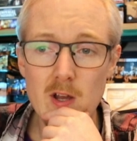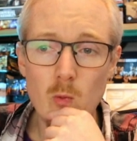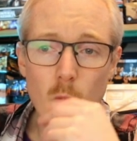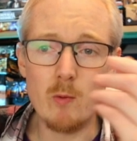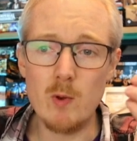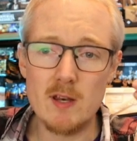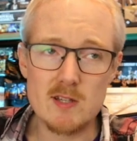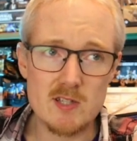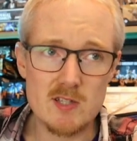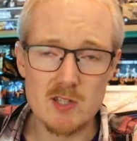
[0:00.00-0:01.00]
One
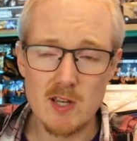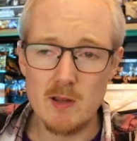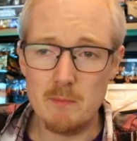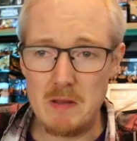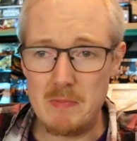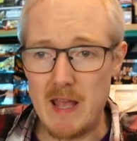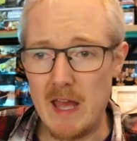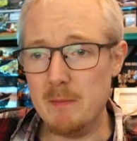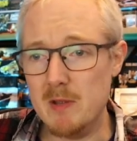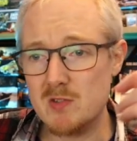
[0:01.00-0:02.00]
weakness is maybe
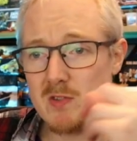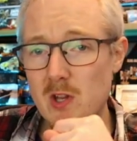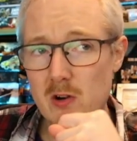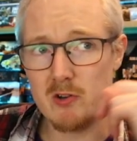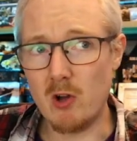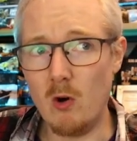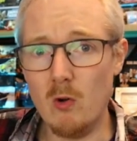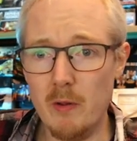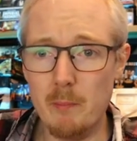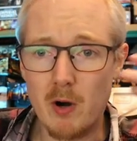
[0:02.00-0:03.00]
enemies that are
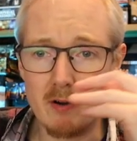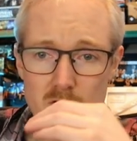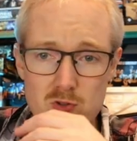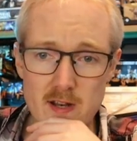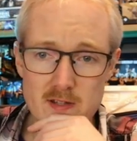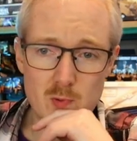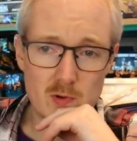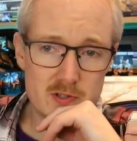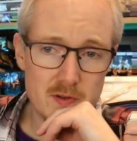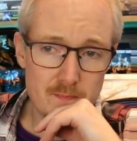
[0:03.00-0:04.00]
all embarked in
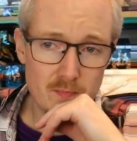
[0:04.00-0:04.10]
transports.